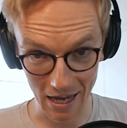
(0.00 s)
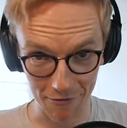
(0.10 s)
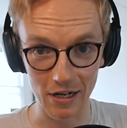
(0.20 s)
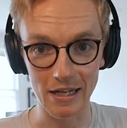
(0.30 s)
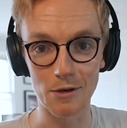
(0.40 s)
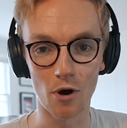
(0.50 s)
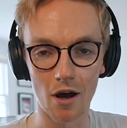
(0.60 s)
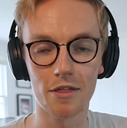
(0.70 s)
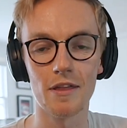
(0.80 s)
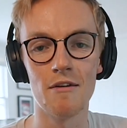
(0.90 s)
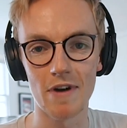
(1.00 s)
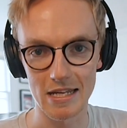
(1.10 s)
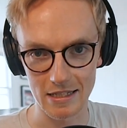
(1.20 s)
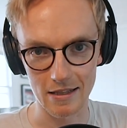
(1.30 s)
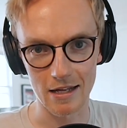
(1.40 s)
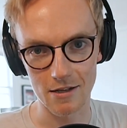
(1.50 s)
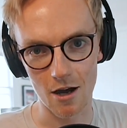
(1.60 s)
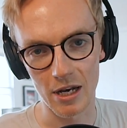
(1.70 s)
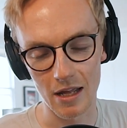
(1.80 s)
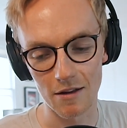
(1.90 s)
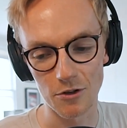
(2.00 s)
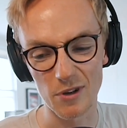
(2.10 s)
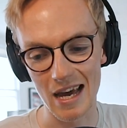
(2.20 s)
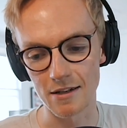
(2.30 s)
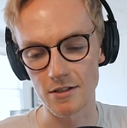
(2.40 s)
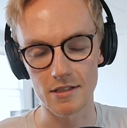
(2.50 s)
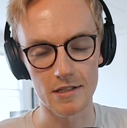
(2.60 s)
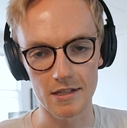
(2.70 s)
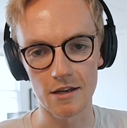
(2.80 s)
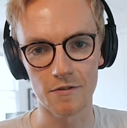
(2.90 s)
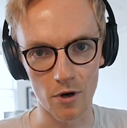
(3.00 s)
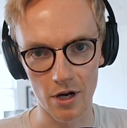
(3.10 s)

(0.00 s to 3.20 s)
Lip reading: definitely worth investing that time in it if you can, just to see if it